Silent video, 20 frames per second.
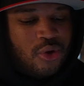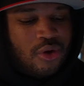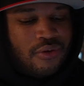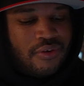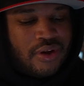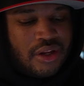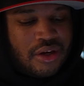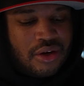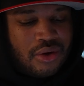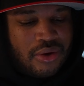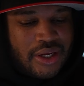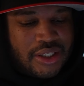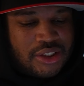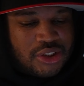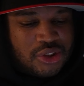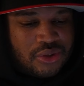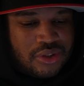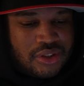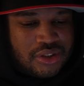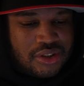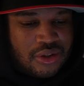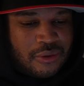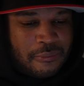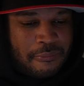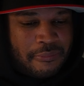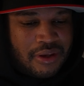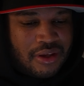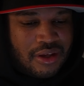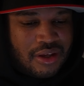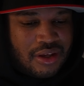you already know that joint is gonna
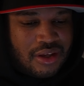be a